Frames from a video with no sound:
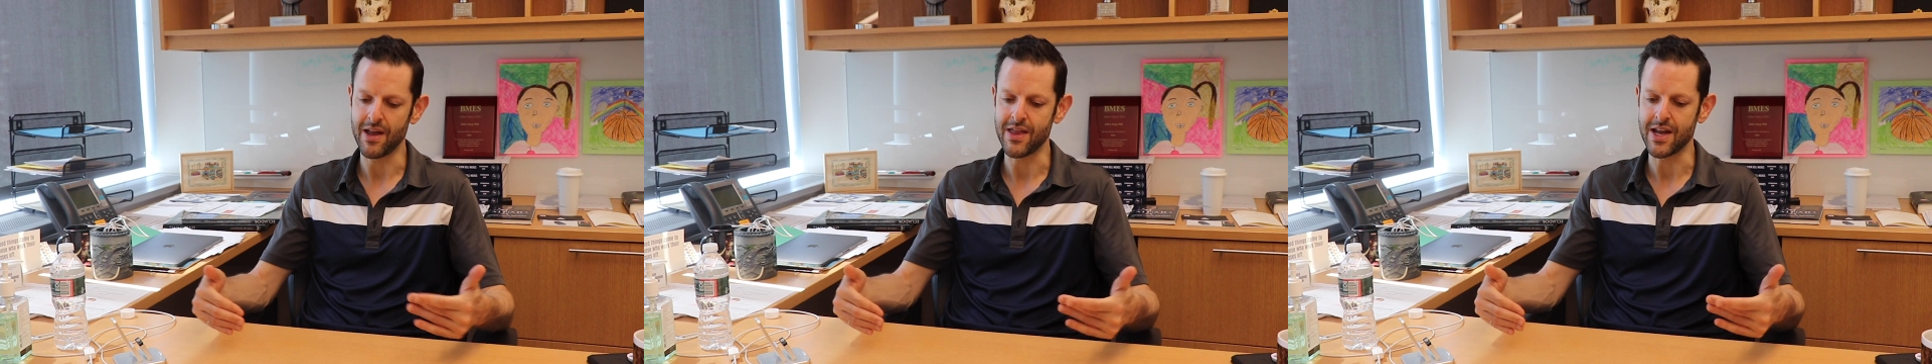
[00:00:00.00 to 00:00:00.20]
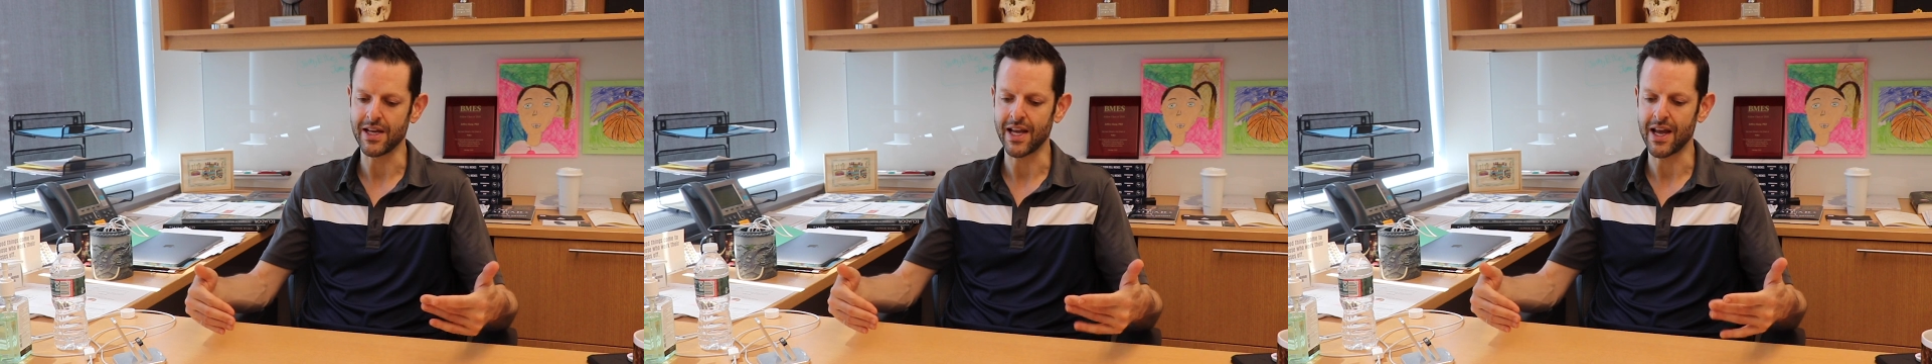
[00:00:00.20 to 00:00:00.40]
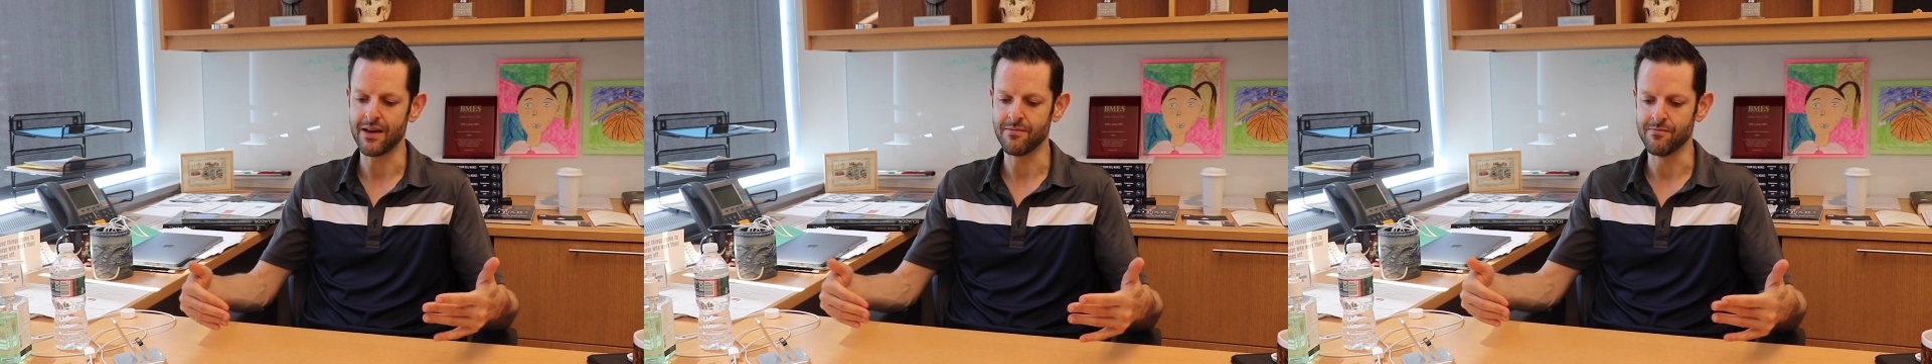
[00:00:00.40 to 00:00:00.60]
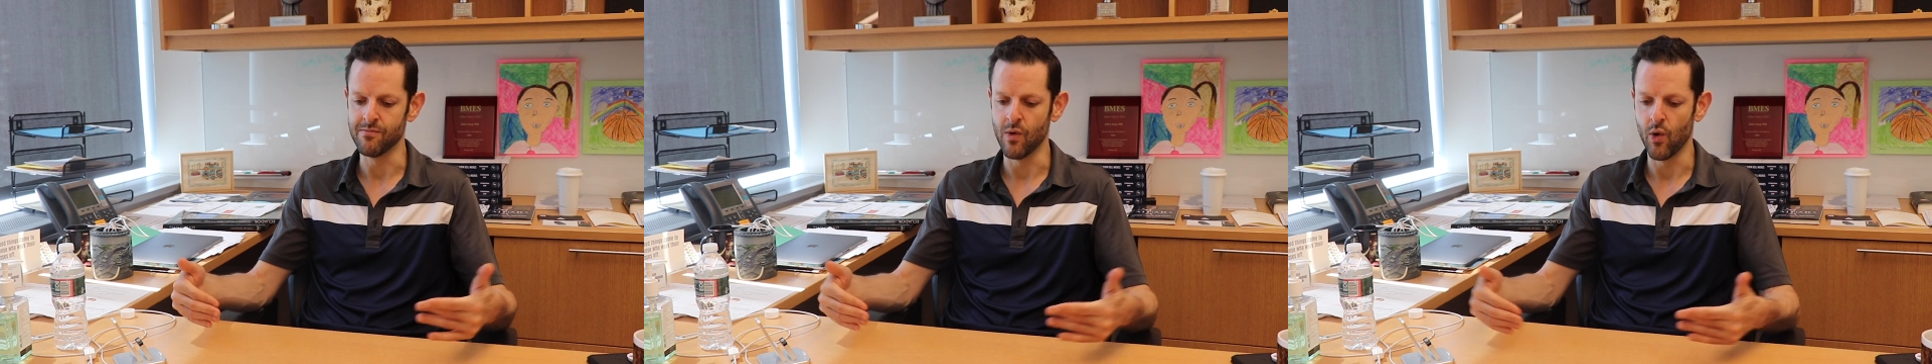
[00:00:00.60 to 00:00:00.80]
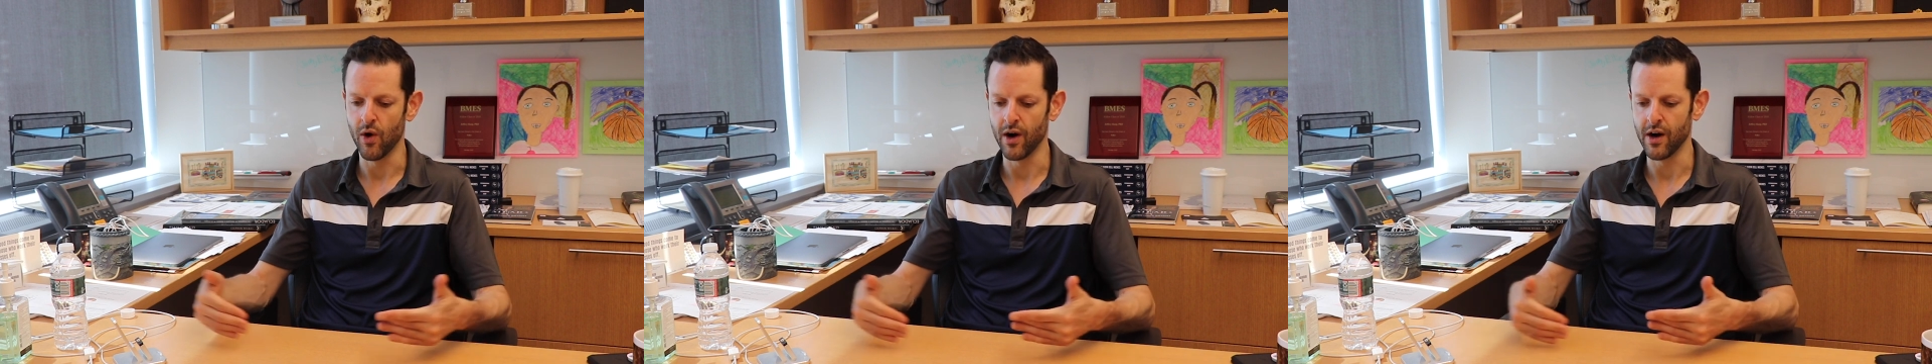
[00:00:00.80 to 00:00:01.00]
and they get
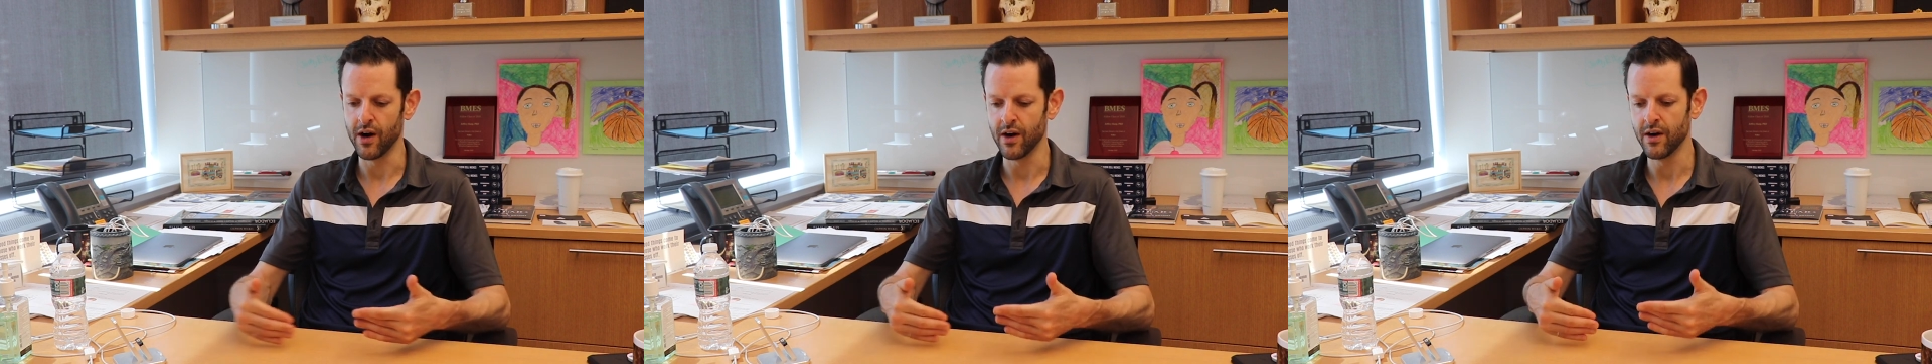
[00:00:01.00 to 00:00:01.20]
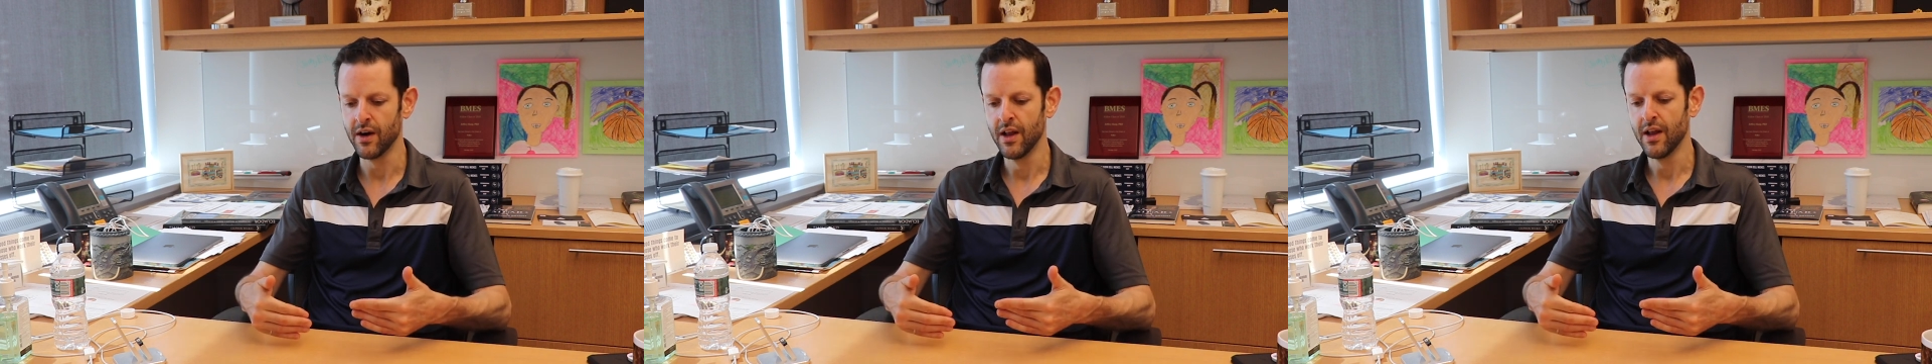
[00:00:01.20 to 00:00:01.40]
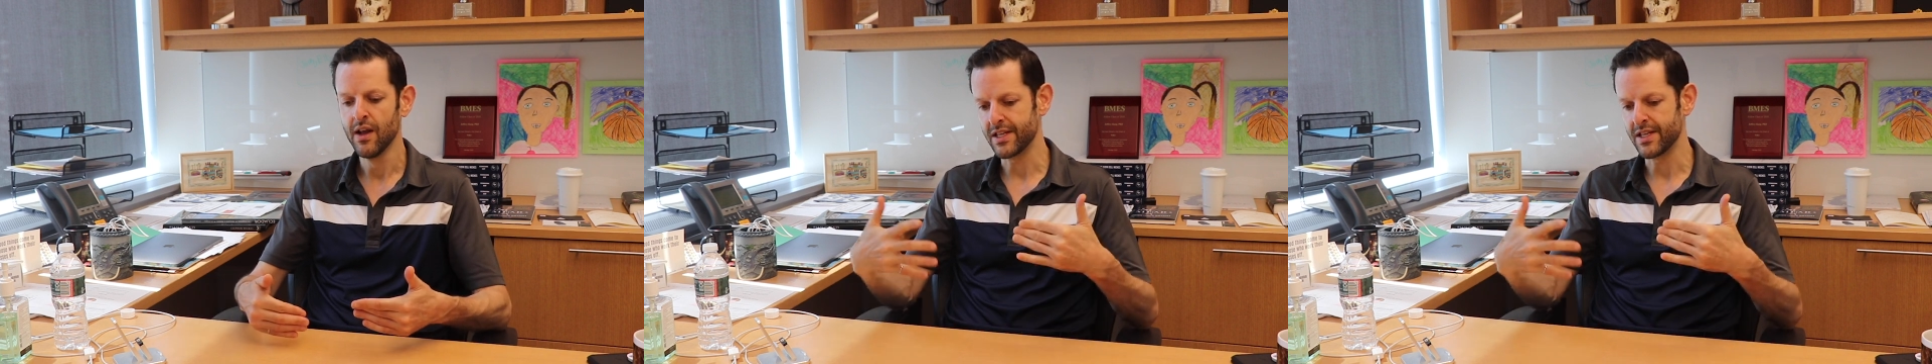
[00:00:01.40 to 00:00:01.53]
more